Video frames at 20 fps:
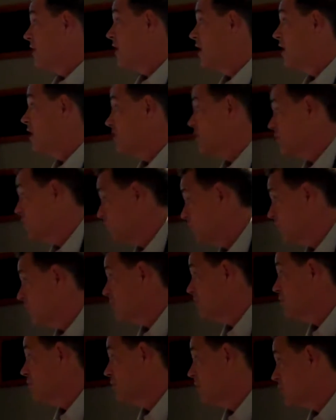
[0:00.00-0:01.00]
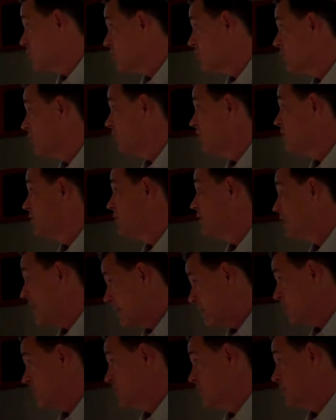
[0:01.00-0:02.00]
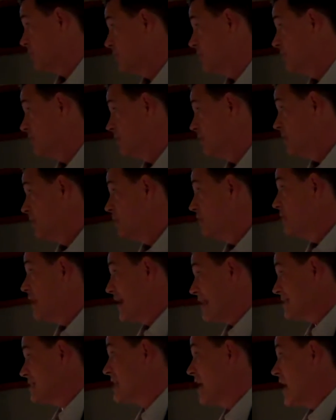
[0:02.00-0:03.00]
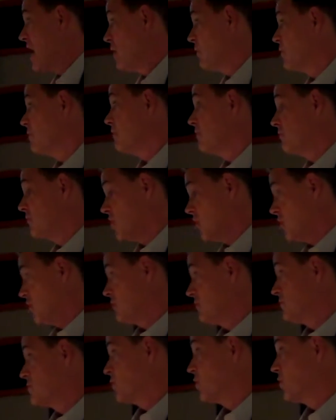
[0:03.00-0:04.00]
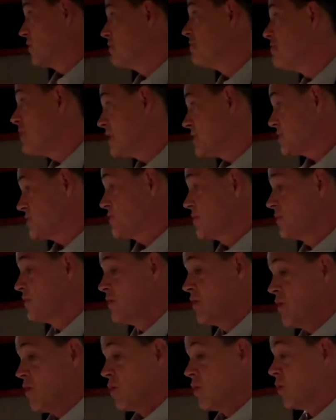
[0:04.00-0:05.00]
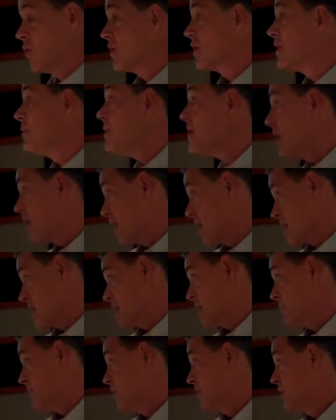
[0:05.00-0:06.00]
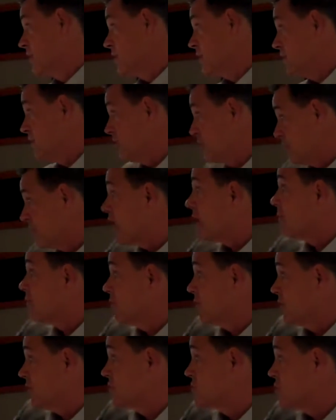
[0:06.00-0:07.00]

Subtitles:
on your local neighborhood. That's how involved or invested or committed I am into your neighborhood. It's